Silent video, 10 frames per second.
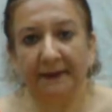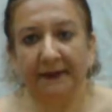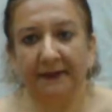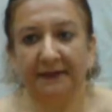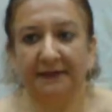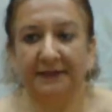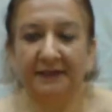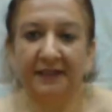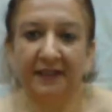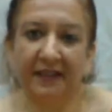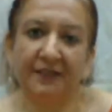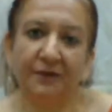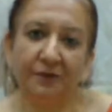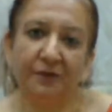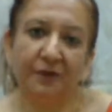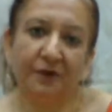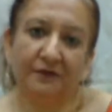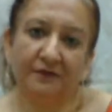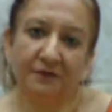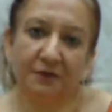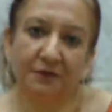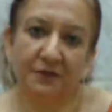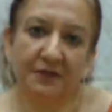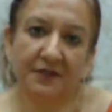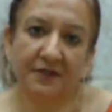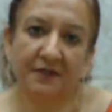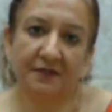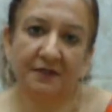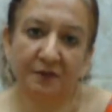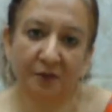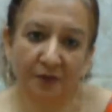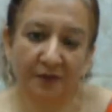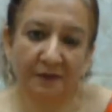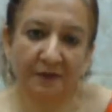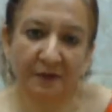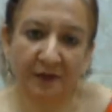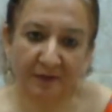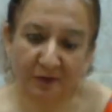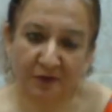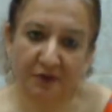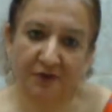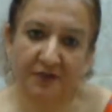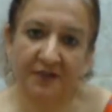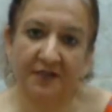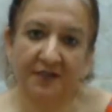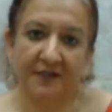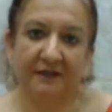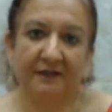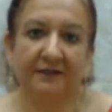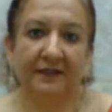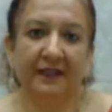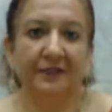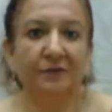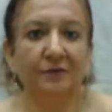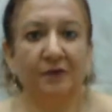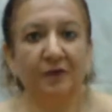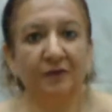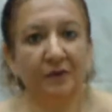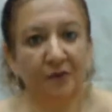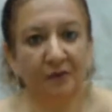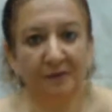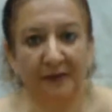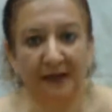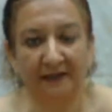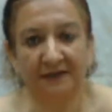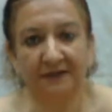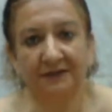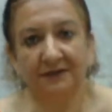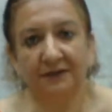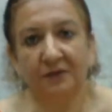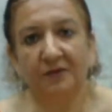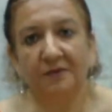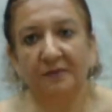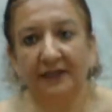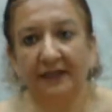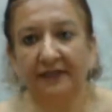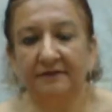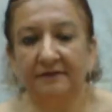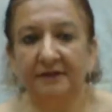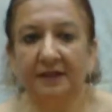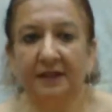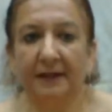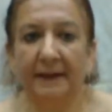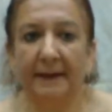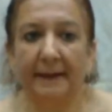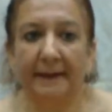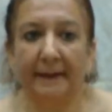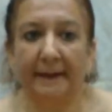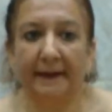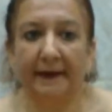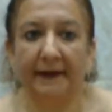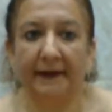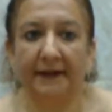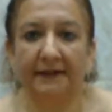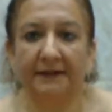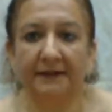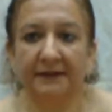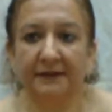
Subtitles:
let go of those stored up emotions, let go of old patterns, old beliefs, and